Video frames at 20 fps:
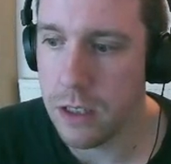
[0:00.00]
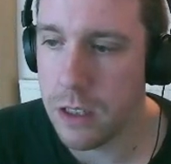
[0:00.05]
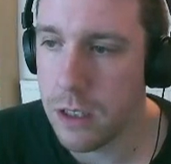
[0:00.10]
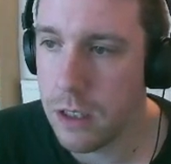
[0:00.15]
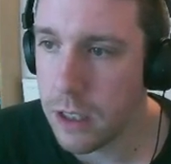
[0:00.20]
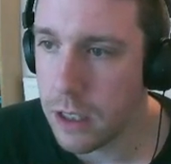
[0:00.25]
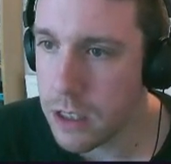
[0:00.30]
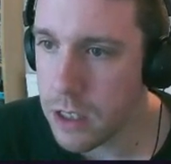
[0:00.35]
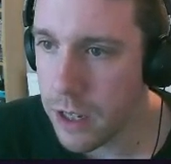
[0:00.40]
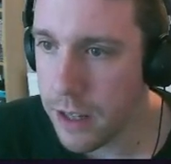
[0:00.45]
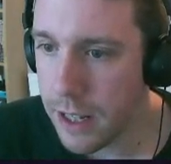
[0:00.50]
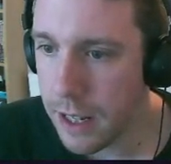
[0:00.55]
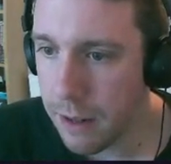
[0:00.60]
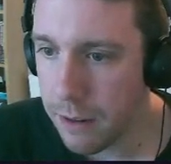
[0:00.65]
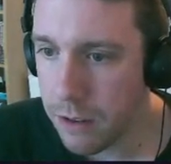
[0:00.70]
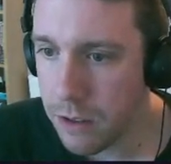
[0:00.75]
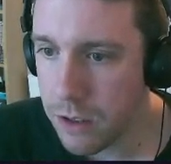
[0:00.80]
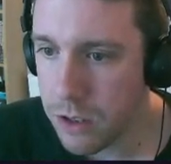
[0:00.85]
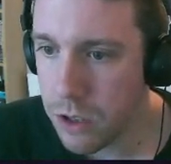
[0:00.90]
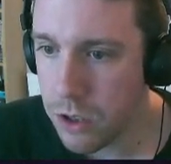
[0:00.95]
and things like
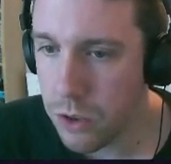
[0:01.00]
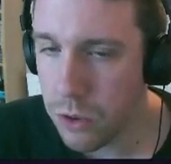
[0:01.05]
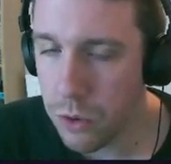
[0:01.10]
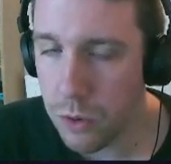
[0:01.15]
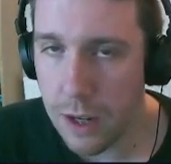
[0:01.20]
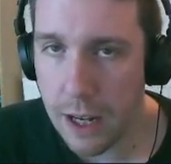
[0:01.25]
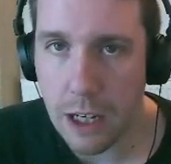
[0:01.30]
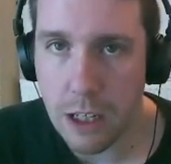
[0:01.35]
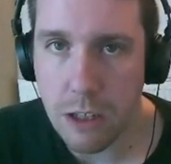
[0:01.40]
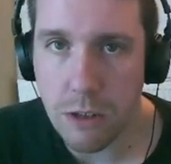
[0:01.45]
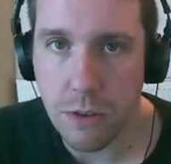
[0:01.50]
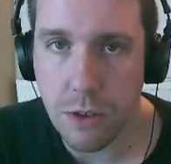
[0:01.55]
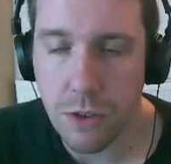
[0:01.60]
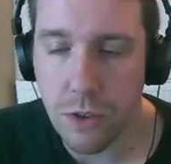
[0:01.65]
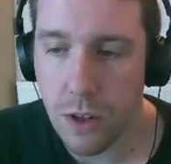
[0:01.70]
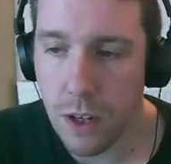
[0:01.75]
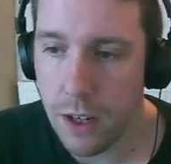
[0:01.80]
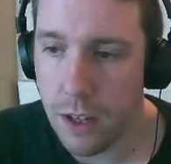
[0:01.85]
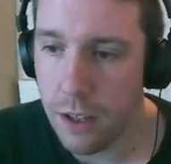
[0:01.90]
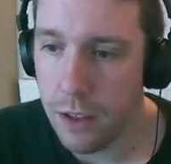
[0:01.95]
that to actually
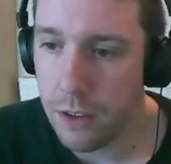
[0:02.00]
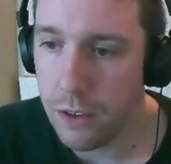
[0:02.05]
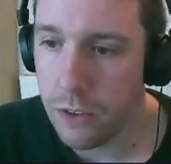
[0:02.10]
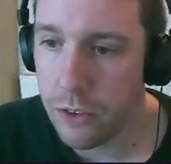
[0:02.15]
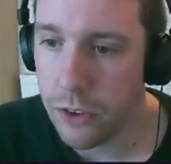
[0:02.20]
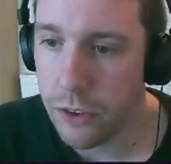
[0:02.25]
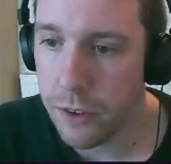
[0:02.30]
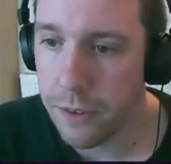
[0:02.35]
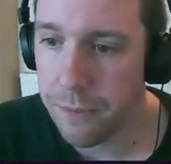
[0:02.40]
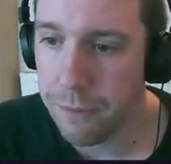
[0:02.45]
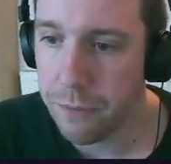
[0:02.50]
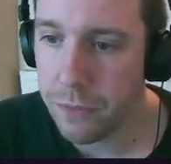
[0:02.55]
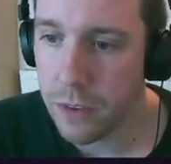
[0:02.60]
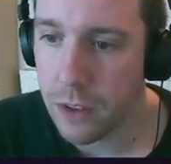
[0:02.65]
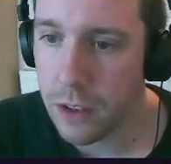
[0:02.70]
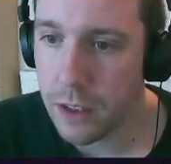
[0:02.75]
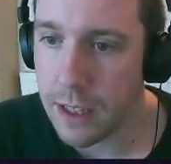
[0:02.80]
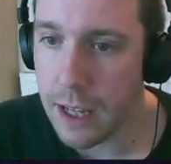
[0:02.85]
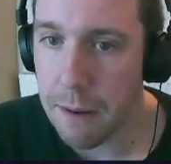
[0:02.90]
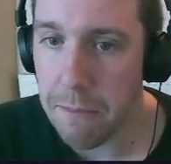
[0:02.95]
try and
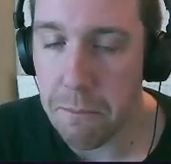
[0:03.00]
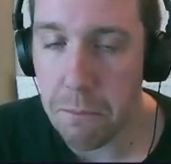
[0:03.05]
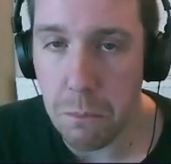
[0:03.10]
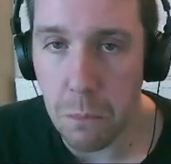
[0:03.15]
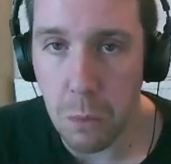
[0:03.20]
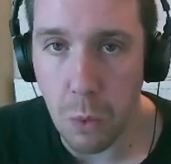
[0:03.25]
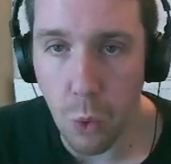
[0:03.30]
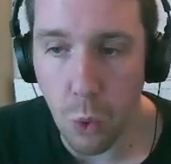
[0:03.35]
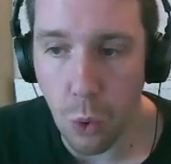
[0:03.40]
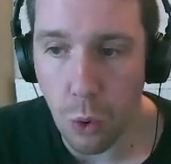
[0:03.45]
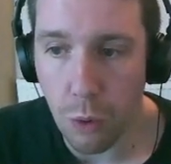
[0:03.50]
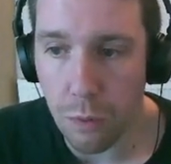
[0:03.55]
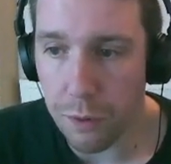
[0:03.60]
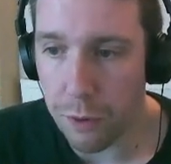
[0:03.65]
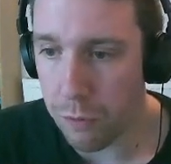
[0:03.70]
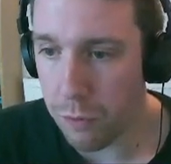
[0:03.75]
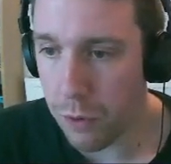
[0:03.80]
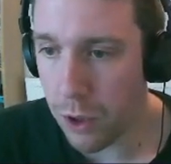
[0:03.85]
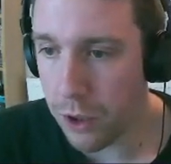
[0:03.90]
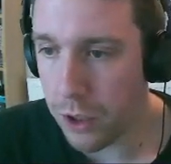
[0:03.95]
get more of
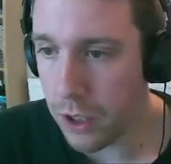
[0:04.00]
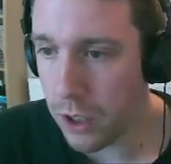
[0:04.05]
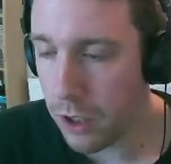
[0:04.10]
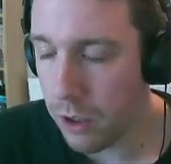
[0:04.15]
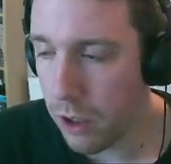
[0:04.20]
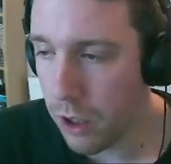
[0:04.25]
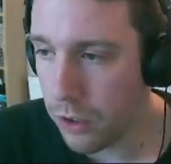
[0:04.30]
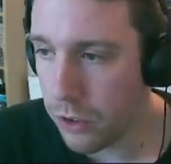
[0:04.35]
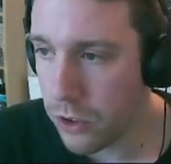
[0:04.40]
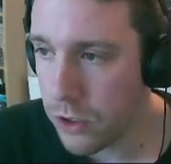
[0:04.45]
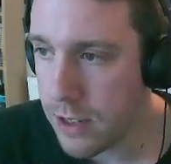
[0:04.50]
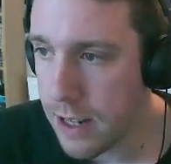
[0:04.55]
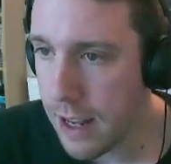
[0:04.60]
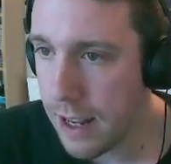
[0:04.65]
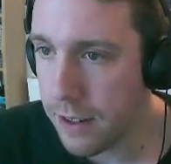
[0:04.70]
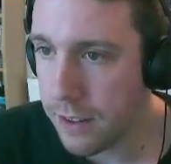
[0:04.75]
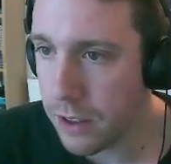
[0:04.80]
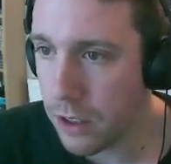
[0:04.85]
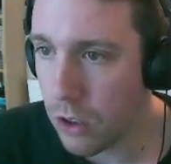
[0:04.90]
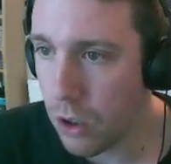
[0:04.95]
a running and an
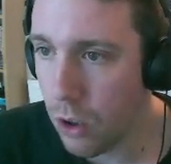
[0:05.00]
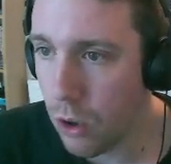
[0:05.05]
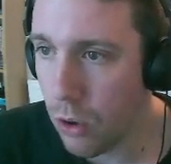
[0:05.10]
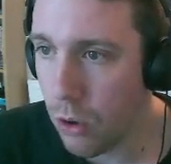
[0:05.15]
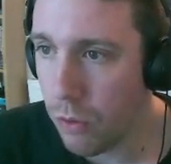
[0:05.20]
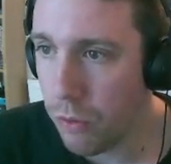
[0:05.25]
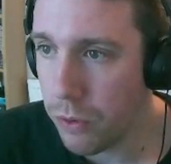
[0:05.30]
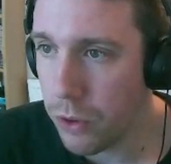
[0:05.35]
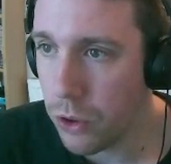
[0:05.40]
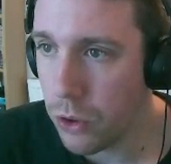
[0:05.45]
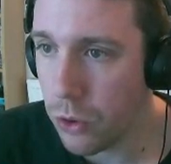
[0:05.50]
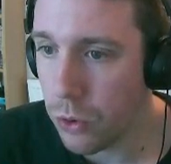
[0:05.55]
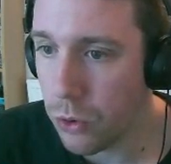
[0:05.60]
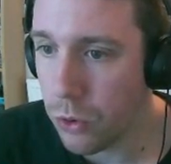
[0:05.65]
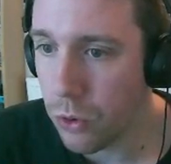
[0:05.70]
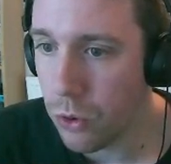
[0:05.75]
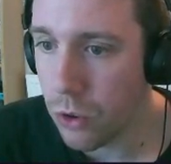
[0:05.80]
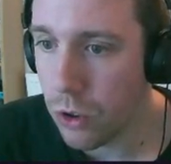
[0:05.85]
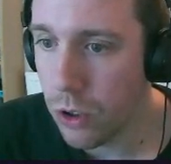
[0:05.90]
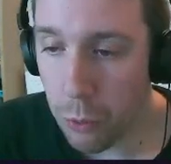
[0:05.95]
understanding of
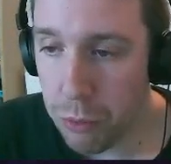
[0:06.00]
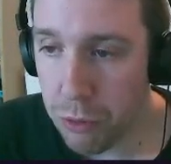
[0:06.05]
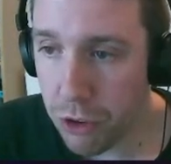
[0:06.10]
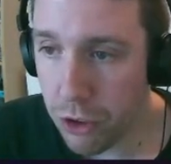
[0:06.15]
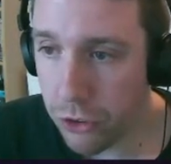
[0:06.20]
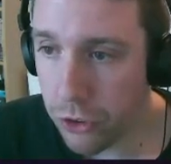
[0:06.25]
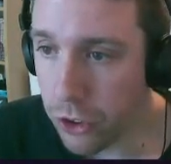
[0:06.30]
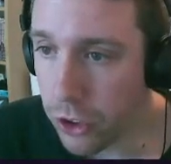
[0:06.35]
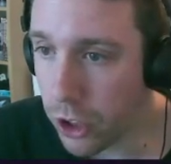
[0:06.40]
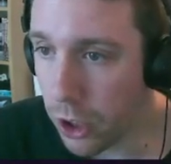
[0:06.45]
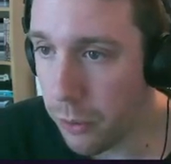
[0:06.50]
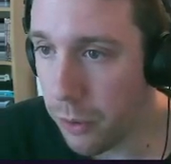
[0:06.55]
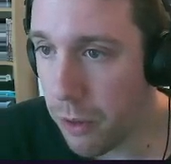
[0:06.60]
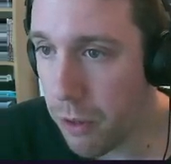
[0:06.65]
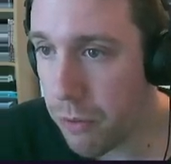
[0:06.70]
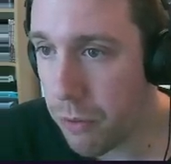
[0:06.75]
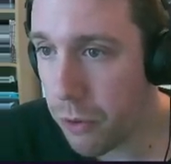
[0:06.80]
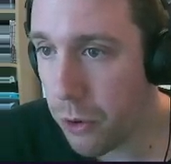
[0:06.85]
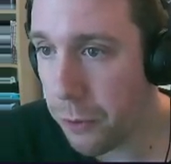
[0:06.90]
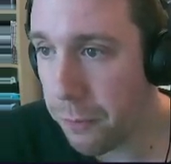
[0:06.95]
your prison
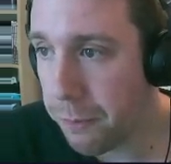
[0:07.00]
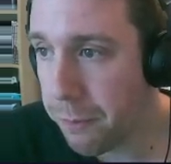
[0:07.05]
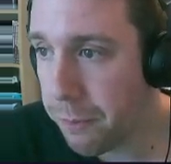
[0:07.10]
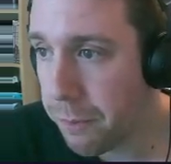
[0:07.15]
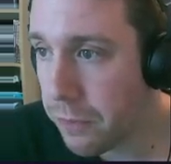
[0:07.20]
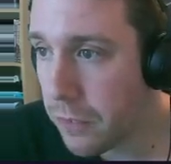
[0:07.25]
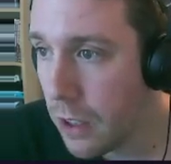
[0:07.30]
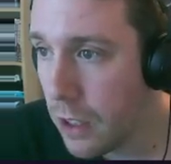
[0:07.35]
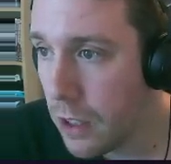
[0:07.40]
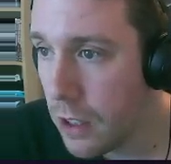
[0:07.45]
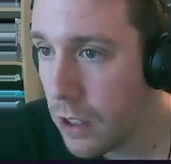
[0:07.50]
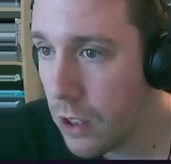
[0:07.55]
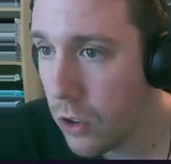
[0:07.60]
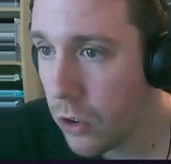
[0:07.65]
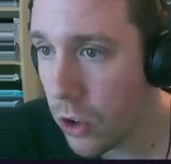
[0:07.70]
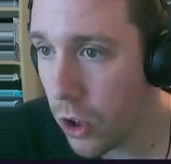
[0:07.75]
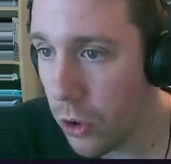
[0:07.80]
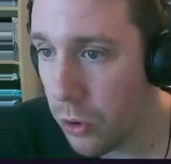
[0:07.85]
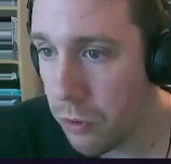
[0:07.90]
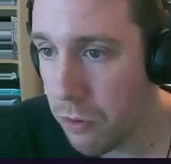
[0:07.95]
going through.
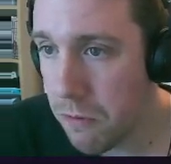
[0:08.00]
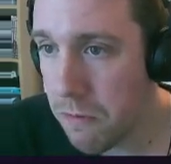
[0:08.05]
So